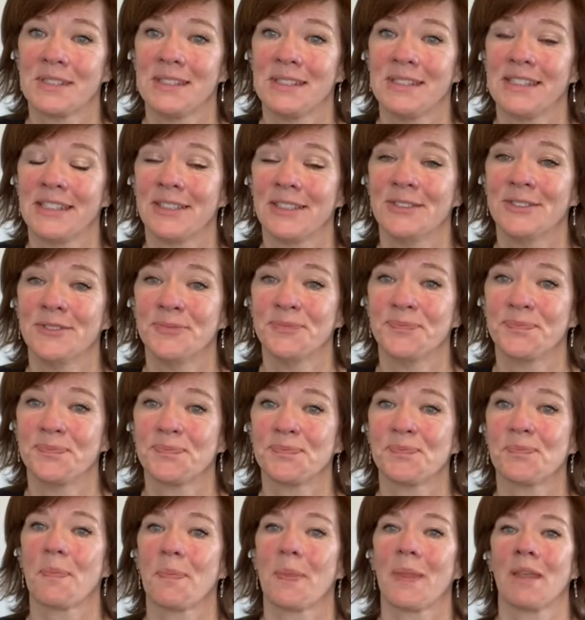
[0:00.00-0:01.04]
to do.
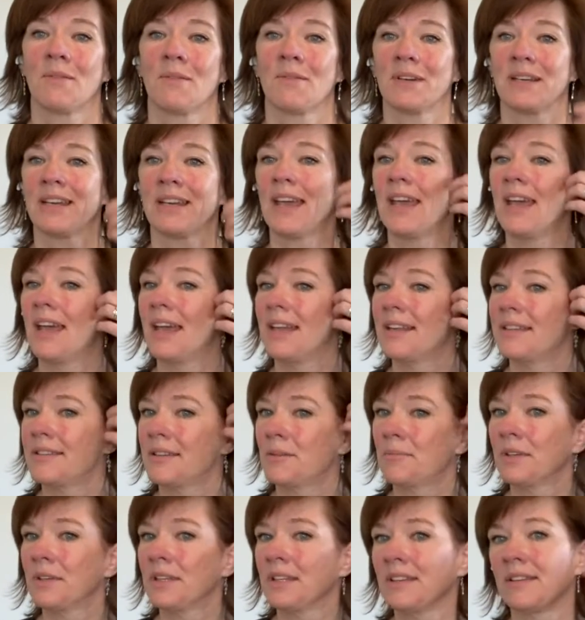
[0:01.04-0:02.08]
We
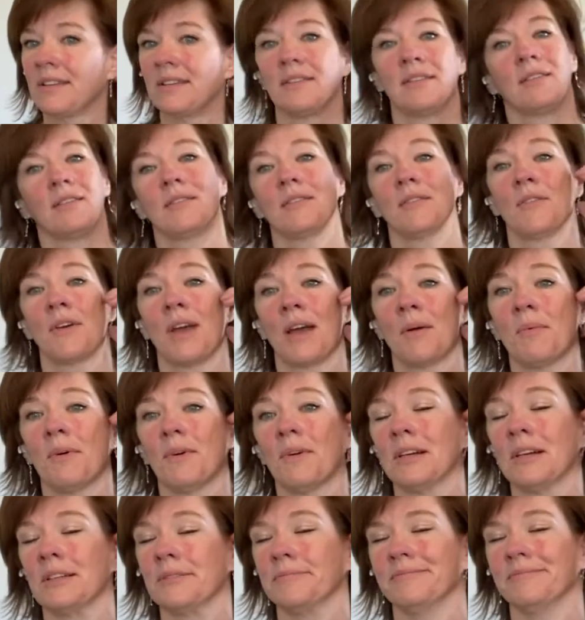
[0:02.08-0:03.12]
simply grab
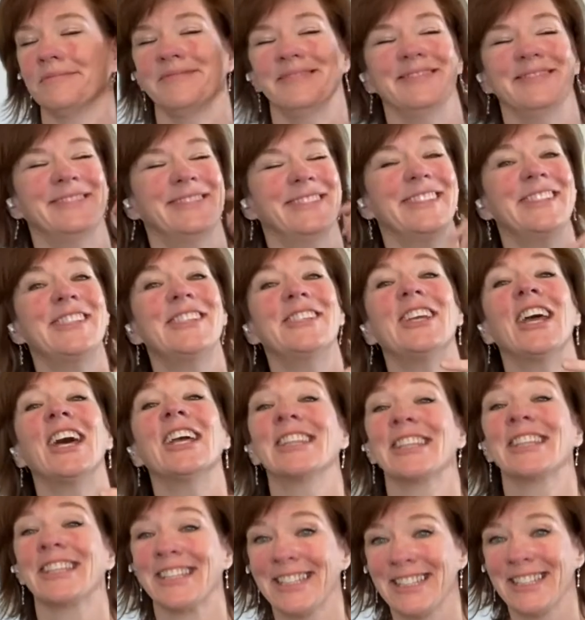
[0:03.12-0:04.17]
or
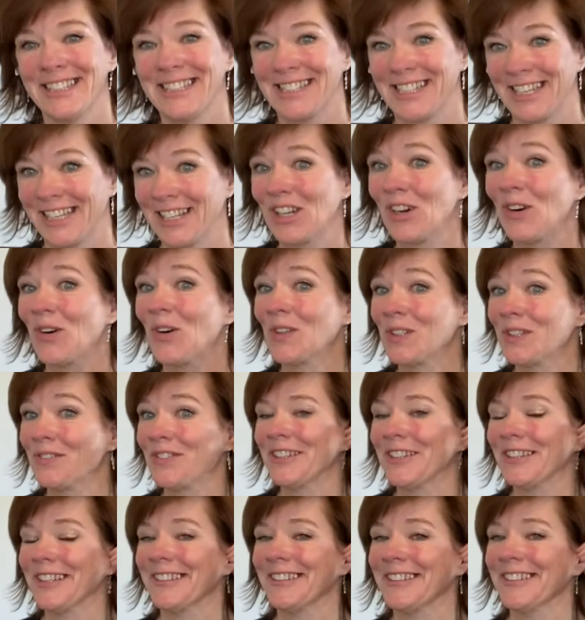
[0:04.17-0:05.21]
gently take a hold of
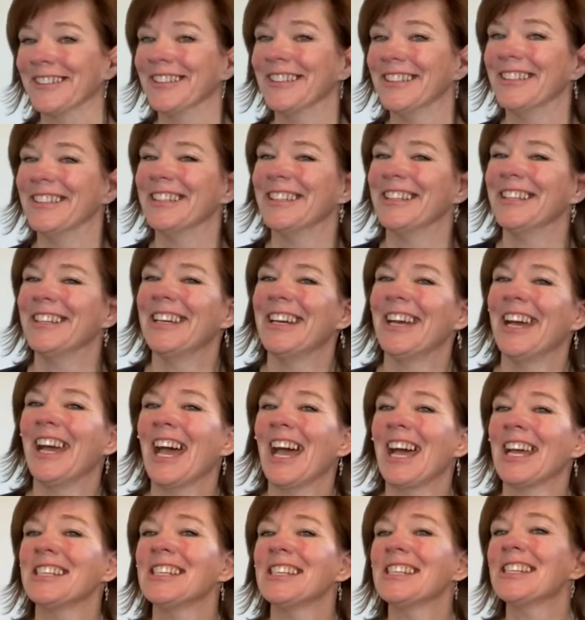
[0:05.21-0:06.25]
your ear
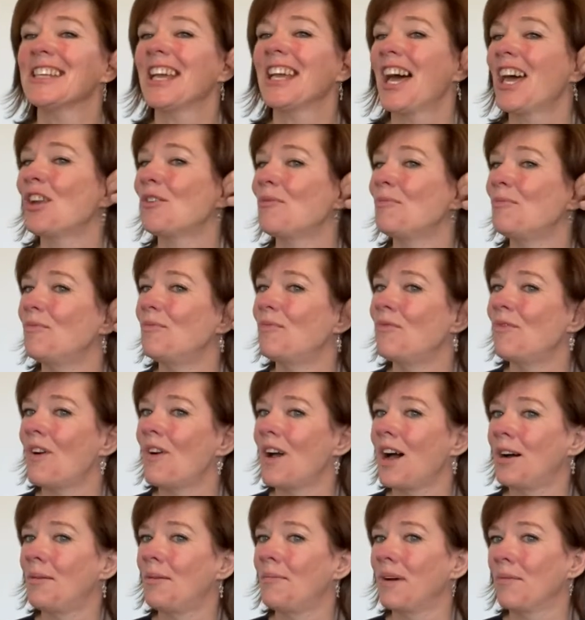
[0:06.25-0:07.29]
and just kind of
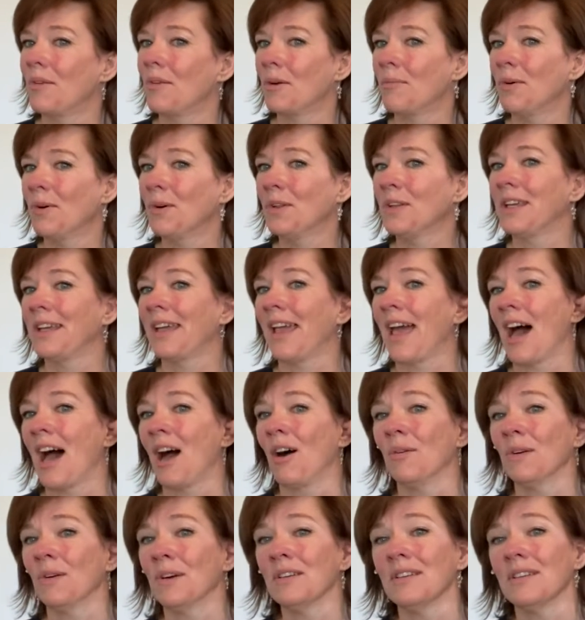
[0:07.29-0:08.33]
rub. We're pulling
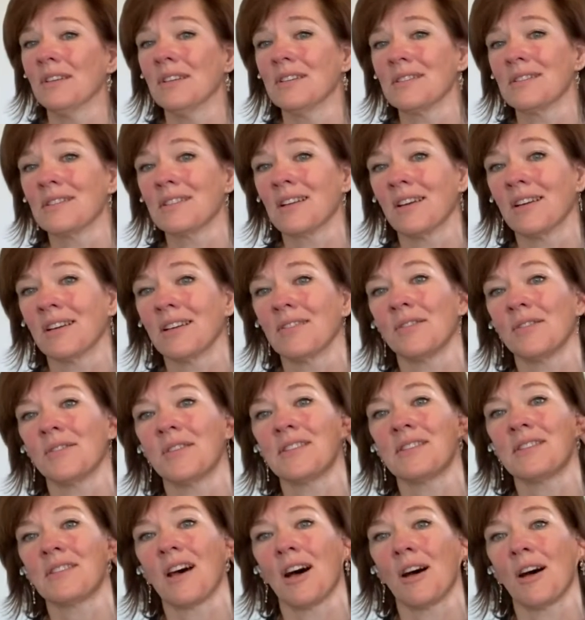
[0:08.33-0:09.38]
outward, starting from the
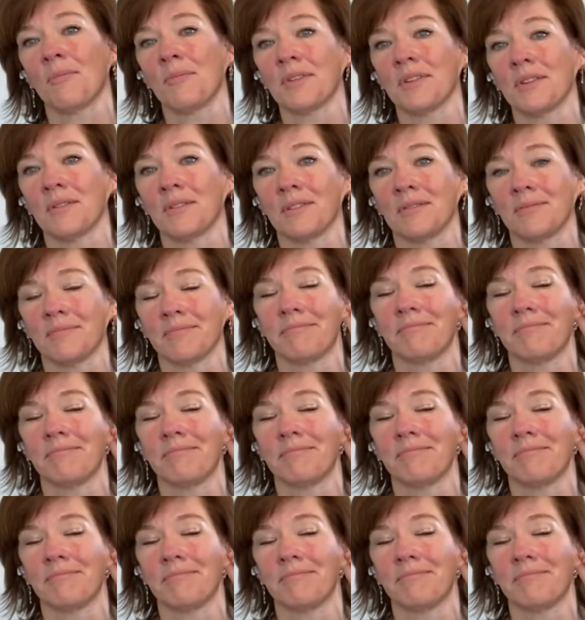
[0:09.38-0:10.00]
top of the